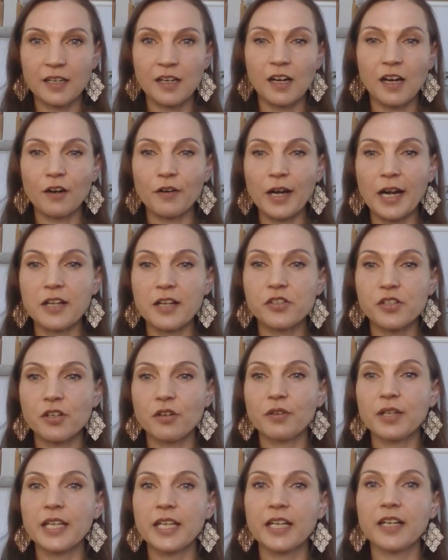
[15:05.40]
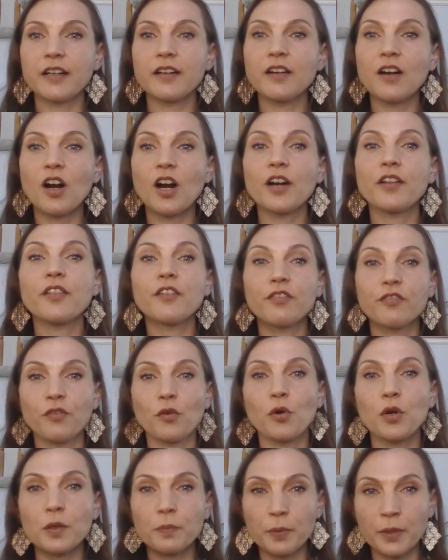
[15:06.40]
All right, so here are the
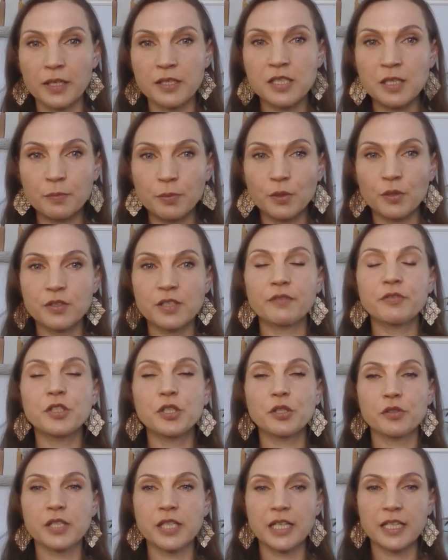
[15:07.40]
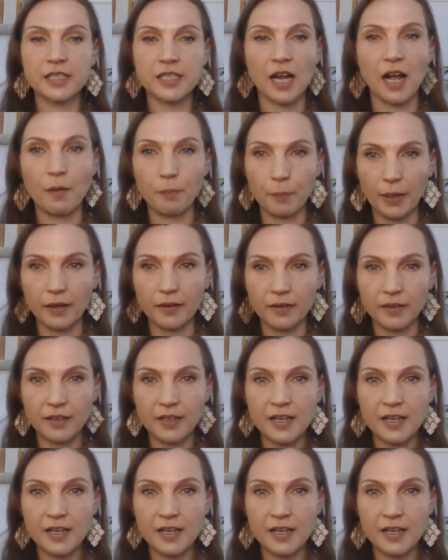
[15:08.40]
4 principles of choosing a topic.